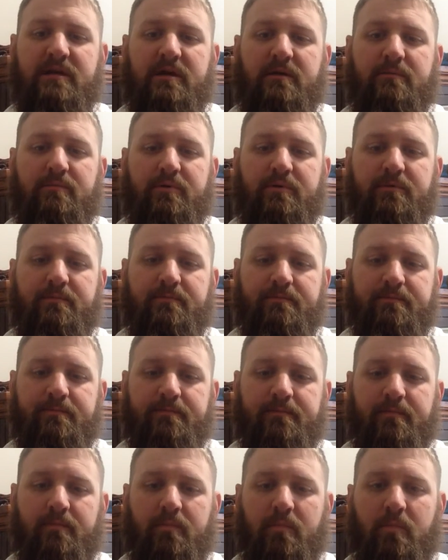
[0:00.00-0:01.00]
up
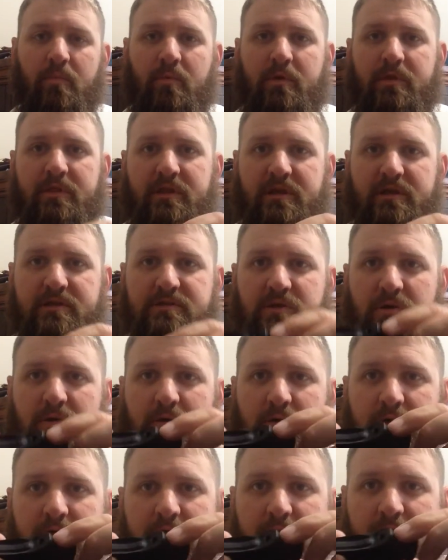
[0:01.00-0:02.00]
with this
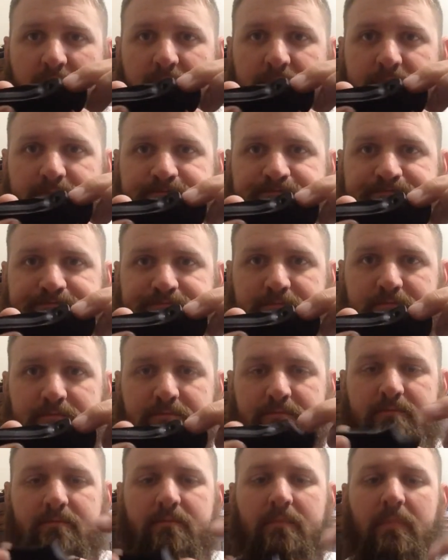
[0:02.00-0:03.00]
hole here,
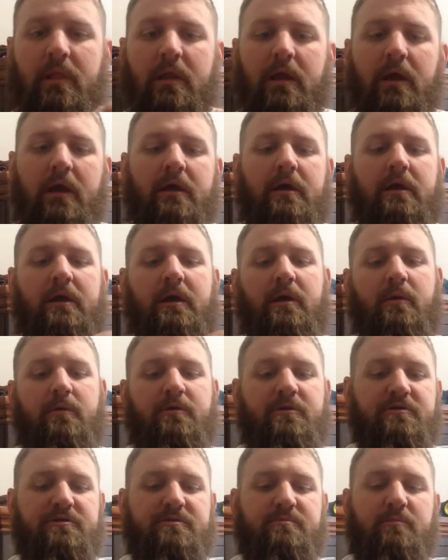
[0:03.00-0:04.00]
and when
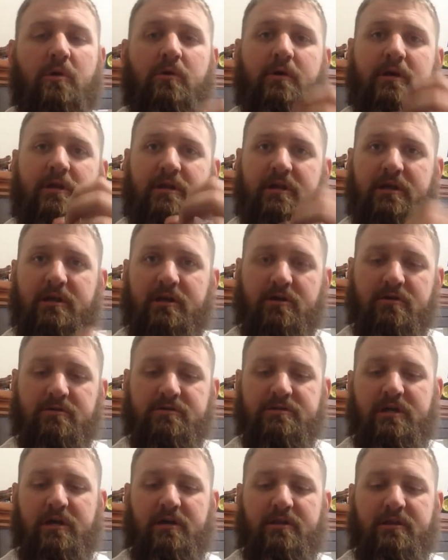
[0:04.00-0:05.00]
you smoke in it, it
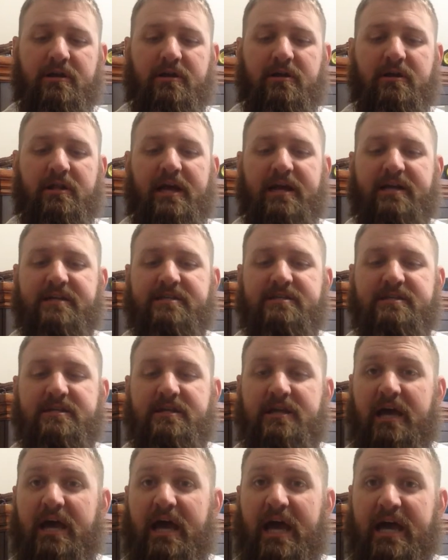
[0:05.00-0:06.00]
goes down there and
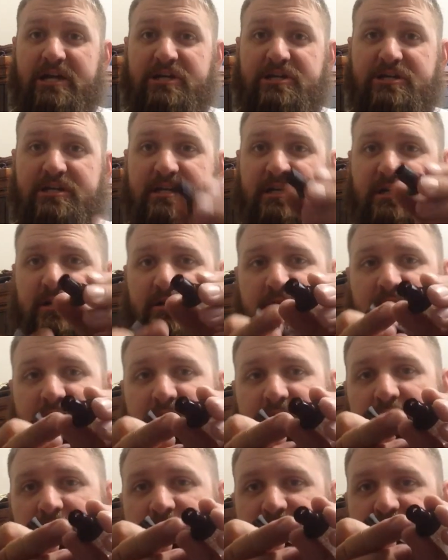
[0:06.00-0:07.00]
it
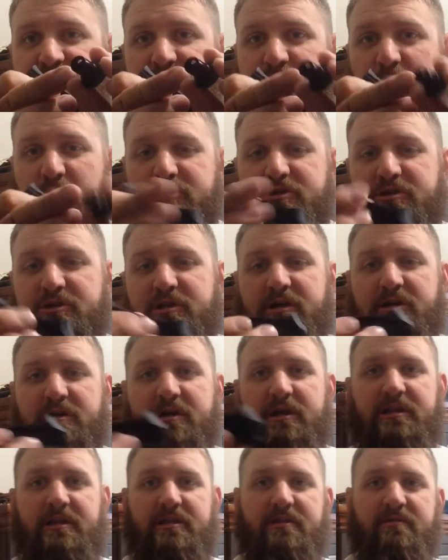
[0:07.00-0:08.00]
catches the moisture there,
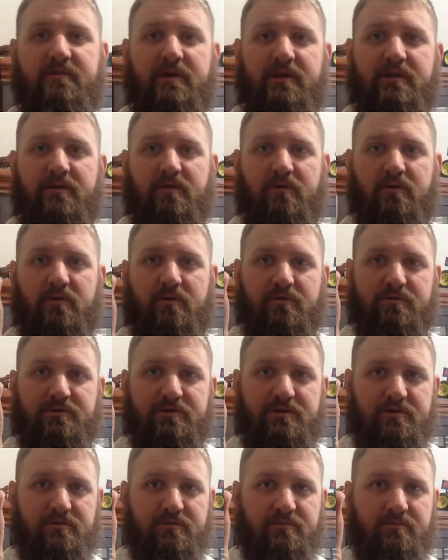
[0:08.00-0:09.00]
and then you've got the whole
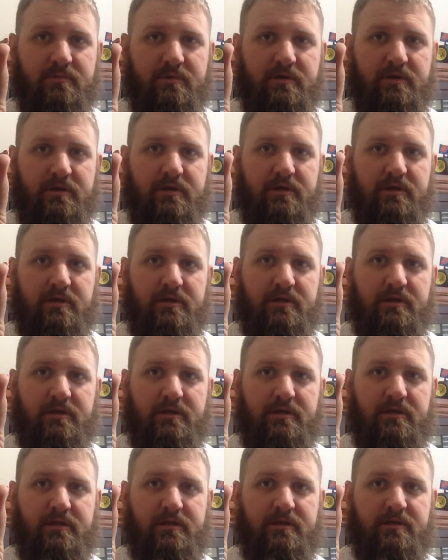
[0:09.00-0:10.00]
tube
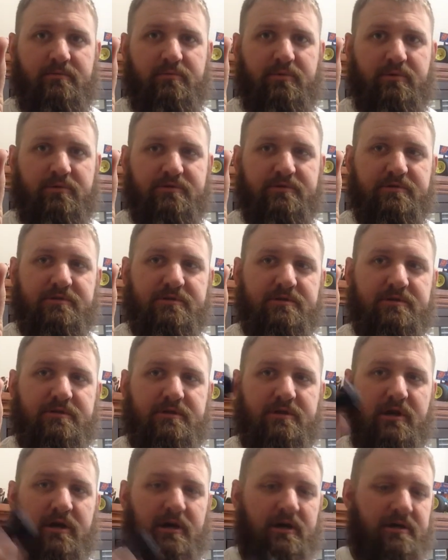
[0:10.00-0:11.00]
that pulls
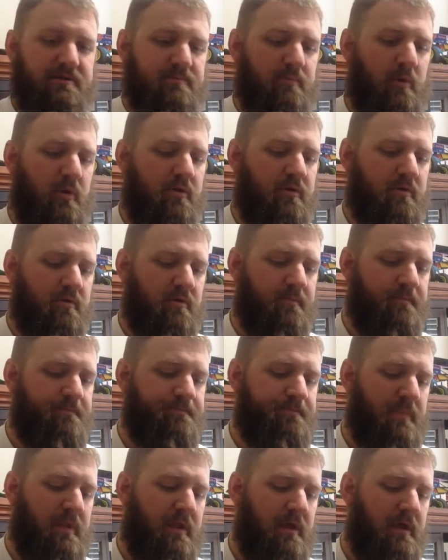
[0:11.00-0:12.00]
smoke through.
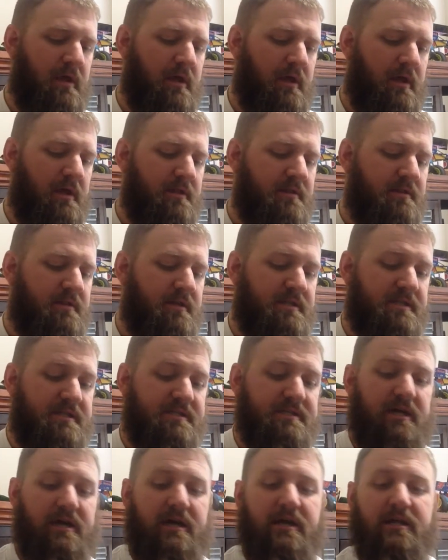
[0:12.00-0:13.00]
The
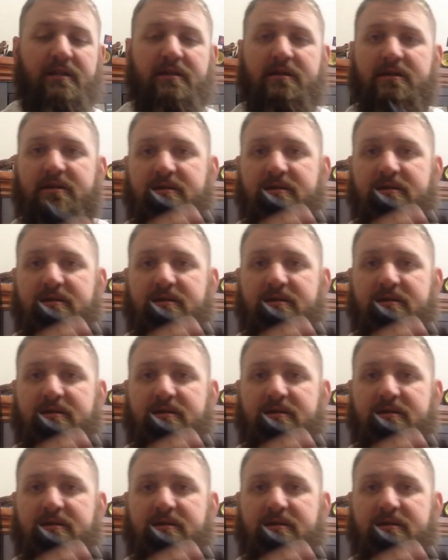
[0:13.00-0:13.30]
design,